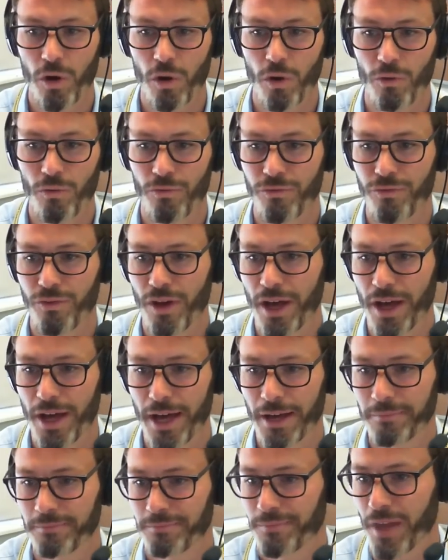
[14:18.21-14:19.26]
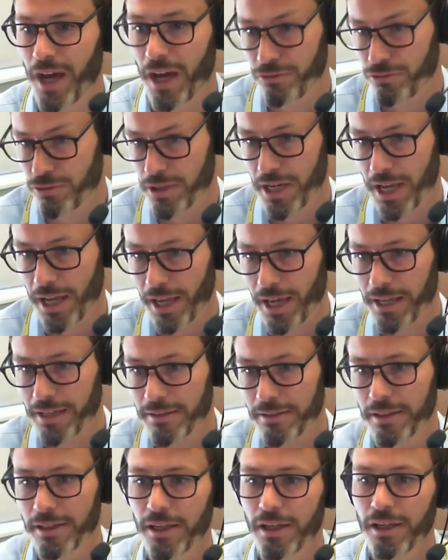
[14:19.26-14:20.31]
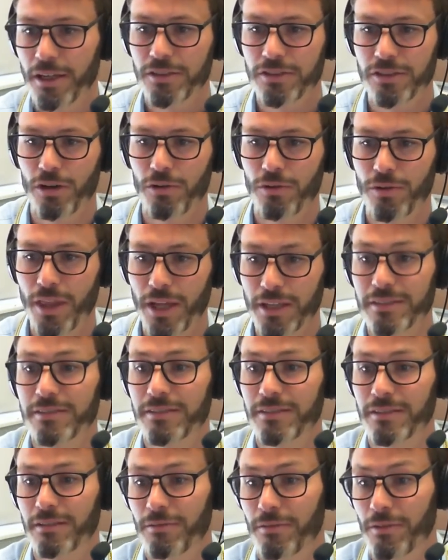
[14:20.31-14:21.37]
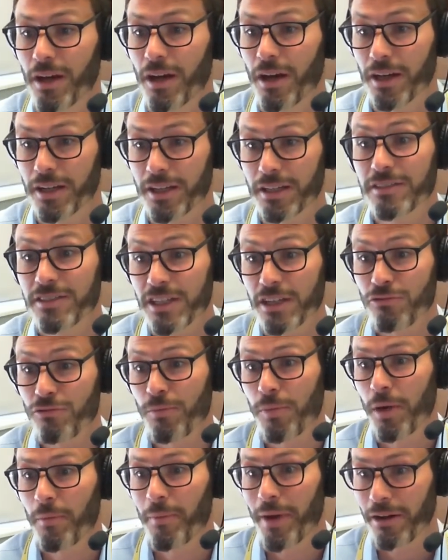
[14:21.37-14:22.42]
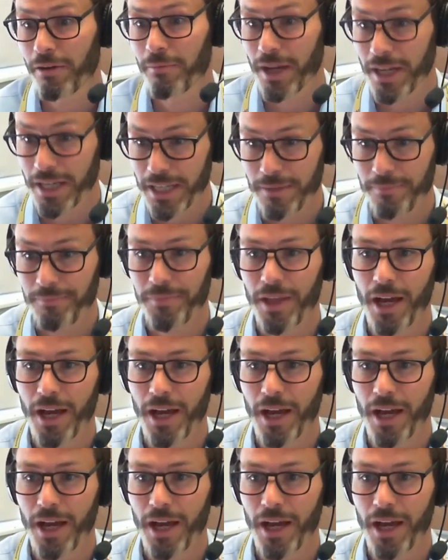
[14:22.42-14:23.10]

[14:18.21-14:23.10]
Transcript: of under a decade. So that's a considerable amount of money.